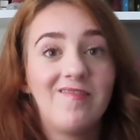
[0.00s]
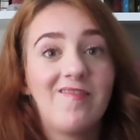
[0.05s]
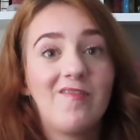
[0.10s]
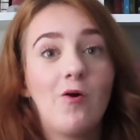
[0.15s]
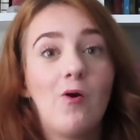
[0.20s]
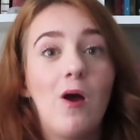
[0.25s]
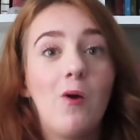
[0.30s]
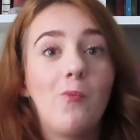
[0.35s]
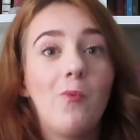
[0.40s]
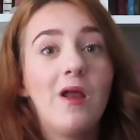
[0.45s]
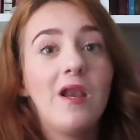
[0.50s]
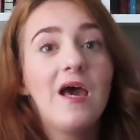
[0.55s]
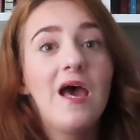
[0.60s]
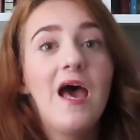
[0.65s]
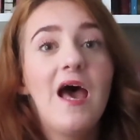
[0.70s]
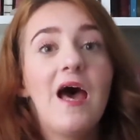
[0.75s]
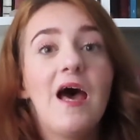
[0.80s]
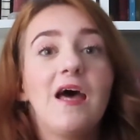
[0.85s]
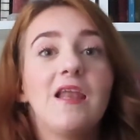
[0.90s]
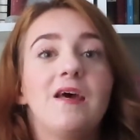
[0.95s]
So I went
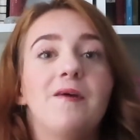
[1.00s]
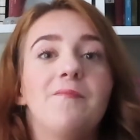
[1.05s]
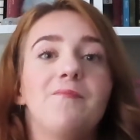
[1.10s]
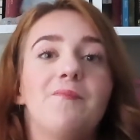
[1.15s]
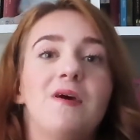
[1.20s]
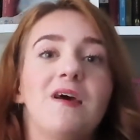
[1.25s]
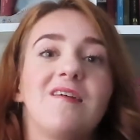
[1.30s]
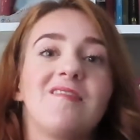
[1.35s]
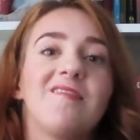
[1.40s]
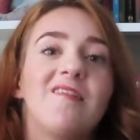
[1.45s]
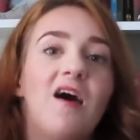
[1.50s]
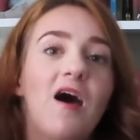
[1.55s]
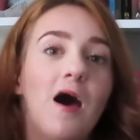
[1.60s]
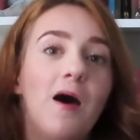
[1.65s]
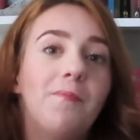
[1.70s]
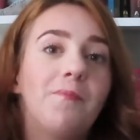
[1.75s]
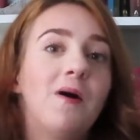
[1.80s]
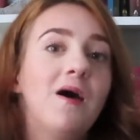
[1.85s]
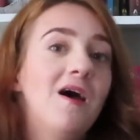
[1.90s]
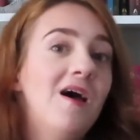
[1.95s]
ahead and picked
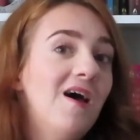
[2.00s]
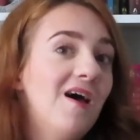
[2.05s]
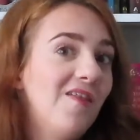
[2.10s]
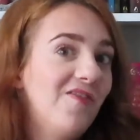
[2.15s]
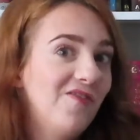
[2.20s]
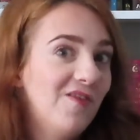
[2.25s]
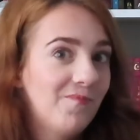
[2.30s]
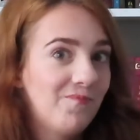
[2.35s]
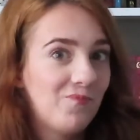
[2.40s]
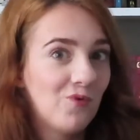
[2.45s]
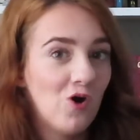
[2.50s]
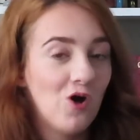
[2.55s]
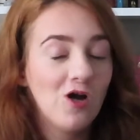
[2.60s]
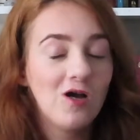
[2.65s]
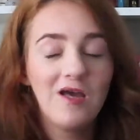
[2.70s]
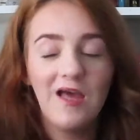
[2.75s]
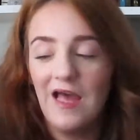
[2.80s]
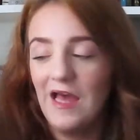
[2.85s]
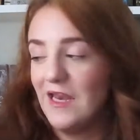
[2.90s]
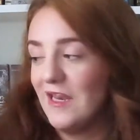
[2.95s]
up the
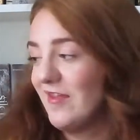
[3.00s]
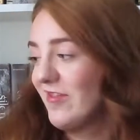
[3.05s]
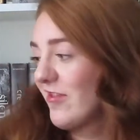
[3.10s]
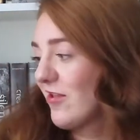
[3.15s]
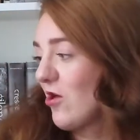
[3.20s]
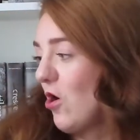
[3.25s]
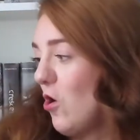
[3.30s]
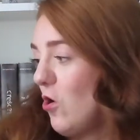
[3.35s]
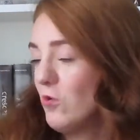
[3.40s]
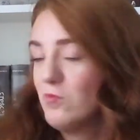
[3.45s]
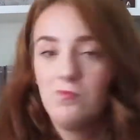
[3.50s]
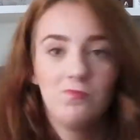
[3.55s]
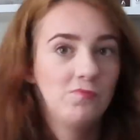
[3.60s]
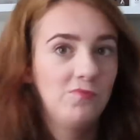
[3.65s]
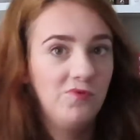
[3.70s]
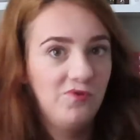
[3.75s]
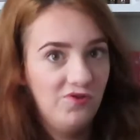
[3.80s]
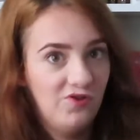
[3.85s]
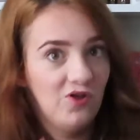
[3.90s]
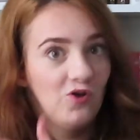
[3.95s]
book, and it's called
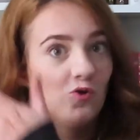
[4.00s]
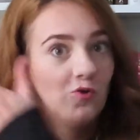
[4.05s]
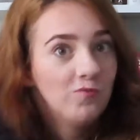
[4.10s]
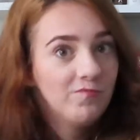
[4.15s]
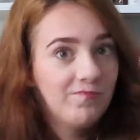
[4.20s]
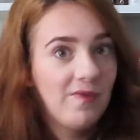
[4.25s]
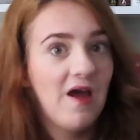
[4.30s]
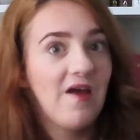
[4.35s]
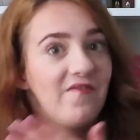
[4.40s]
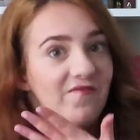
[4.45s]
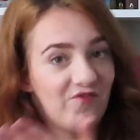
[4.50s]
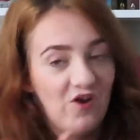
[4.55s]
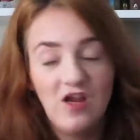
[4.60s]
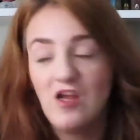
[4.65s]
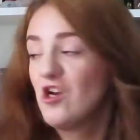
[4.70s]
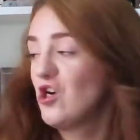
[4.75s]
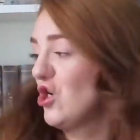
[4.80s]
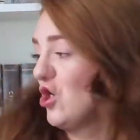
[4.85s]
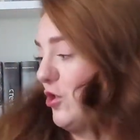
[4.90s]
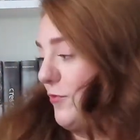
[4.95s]
Dune by
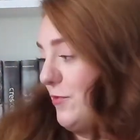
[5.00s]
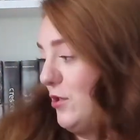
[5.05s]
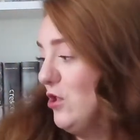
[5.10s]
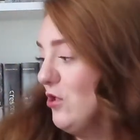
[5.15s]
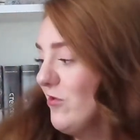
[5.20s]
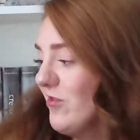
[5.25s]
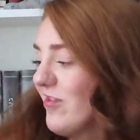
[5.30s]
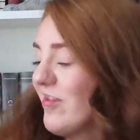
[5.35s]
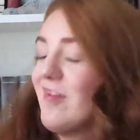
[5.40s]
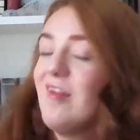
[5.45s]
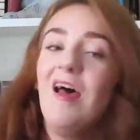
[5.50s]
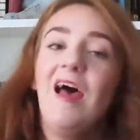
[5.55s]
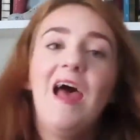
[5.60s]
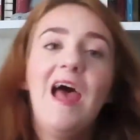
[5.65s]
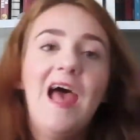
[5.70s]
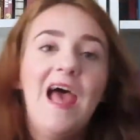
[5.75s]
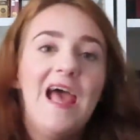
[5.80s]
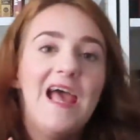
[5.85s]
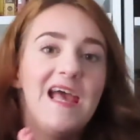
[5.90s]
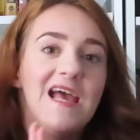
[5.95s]
Frank Herbert
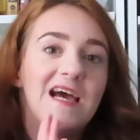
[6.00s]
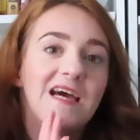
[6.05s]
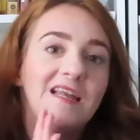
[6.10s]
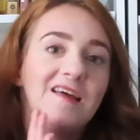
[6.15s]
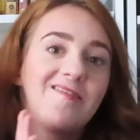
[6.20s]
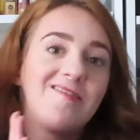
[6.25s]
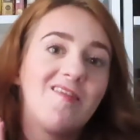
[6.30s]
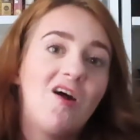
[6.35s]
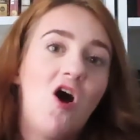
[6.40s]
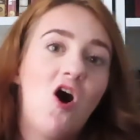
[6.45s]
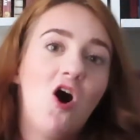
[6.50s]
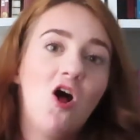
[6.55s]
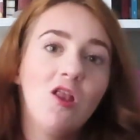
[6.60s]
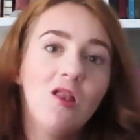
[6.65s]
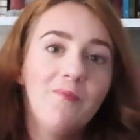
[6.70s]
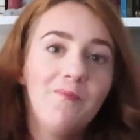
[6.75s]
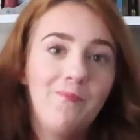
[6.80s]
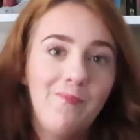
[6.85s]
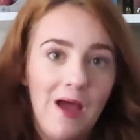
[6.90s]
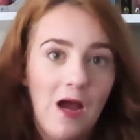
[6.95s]
and it's
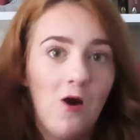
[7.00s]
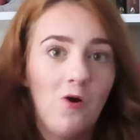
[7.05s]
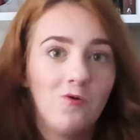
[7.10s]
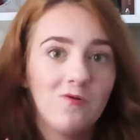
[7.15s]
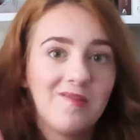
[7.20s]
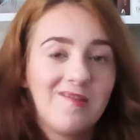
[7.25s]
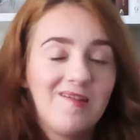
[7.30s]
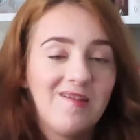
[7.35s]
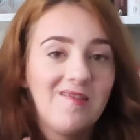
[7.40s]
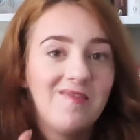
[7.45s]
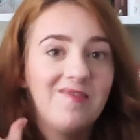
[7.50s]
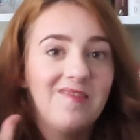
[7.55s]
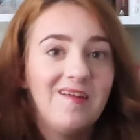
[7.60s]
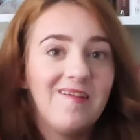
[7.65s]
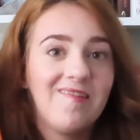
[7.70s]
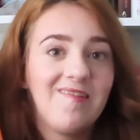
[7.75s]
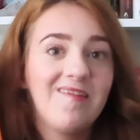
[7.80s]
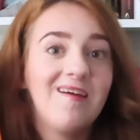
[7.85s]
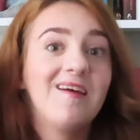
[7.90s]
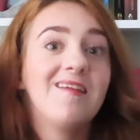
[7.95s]
all about
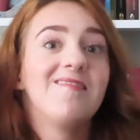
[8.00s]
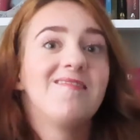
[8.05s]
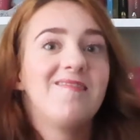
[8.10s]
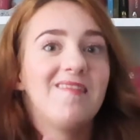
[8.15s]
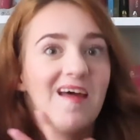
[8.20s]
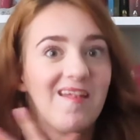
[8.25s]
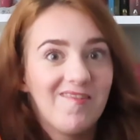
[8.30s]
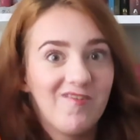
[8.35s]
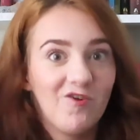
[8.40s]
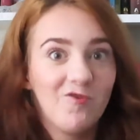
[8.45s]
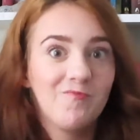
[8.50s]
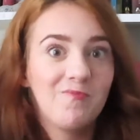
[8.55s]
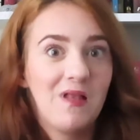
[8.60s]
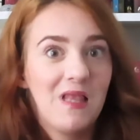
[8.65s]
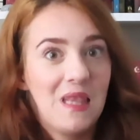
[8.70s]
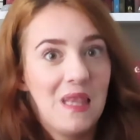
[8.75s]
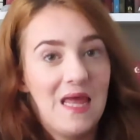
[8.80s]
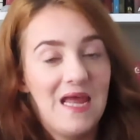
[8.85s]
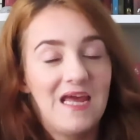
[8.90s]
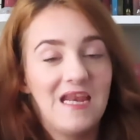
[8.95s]
this desert
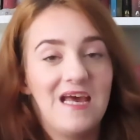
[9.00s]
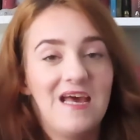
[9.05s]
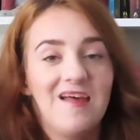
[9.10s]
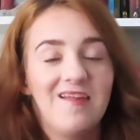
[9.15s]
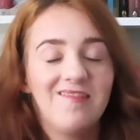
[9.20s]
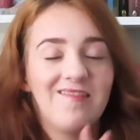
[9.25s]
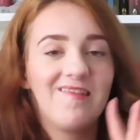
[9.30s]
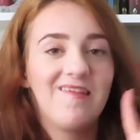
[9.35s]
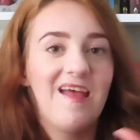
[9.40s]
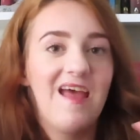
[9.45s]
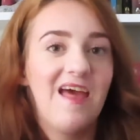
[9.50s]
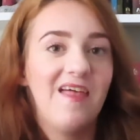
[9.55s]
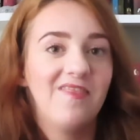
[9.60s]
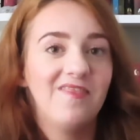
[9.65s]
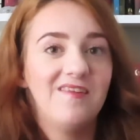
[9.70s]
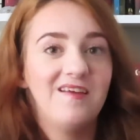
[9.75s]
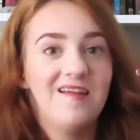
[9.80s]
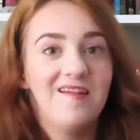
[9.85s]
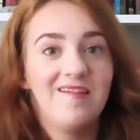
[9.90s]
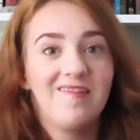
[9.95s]
planet
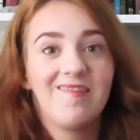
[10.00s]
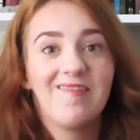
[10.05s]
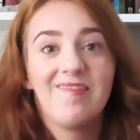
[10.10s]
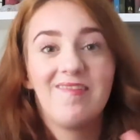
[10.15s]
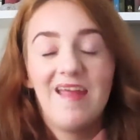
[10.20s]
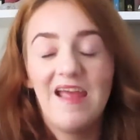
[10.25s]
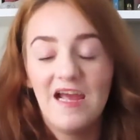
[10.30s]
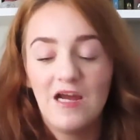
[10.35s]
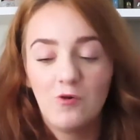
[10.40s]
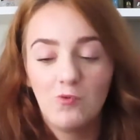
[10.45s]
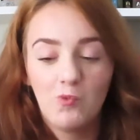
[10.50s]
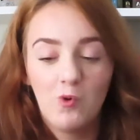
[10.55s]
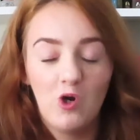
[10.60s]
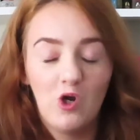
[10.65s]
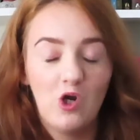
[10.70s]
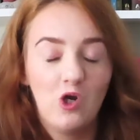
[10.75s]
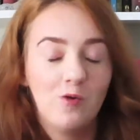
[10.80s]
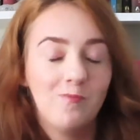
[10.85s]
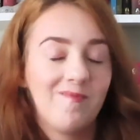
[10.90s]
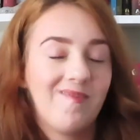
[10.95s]
and these
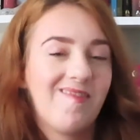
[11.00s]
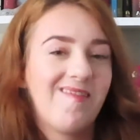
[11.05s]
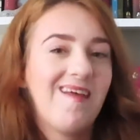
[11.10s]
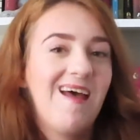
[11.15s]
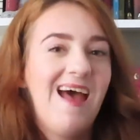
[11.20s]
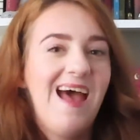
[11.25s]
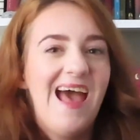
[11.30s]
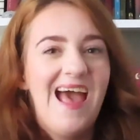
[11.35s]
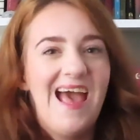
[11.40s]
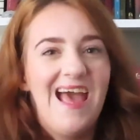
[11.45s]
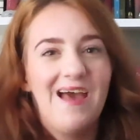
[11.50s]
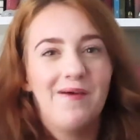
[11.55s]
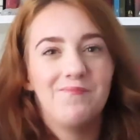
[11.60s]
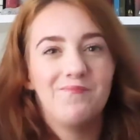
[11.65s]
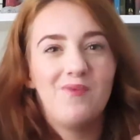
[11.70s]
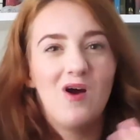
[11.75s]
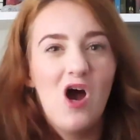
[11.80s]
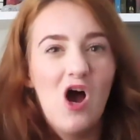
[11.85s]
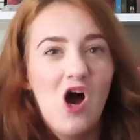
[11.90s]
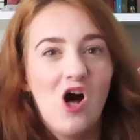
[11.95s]
sandworms
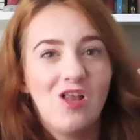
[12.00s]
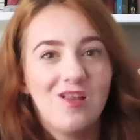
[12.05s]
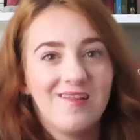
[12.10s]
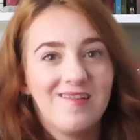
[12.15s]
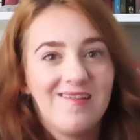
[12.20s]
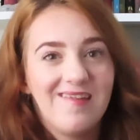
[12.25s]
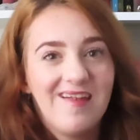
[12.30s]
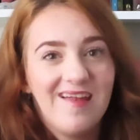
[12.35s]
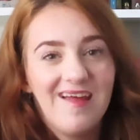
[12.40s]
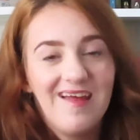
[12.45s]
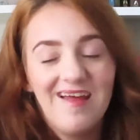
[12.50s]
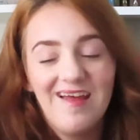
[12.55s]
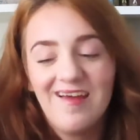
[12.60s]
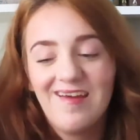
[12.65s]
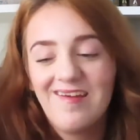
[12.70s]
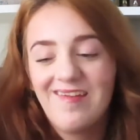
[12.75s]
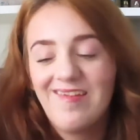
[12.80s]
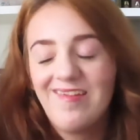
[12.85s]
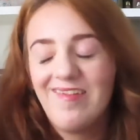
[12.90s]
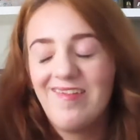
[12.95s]
and
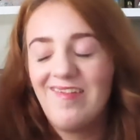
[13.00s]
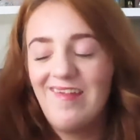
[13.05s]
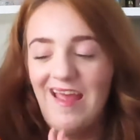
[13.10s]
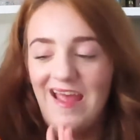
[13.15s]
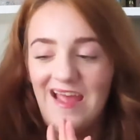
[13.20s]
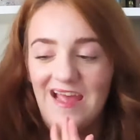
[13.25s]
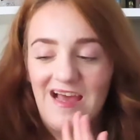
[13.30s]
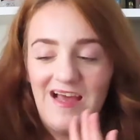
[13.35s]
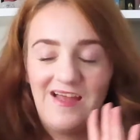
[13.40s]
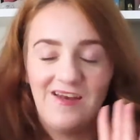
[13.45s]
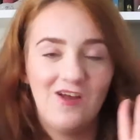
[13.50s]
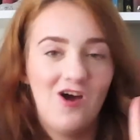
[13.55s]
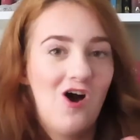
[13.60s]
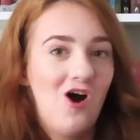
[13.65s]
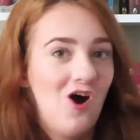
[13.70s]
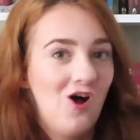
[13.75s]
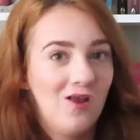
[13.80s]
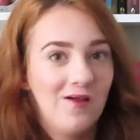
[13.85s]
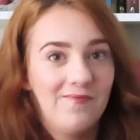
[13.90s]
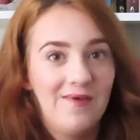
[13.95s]
politics and
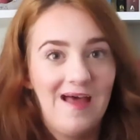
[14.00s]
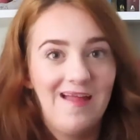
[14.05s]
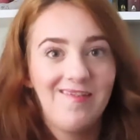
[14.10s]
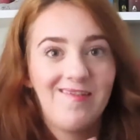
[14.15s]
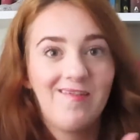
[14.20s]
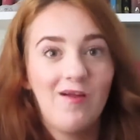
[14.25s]
all of that.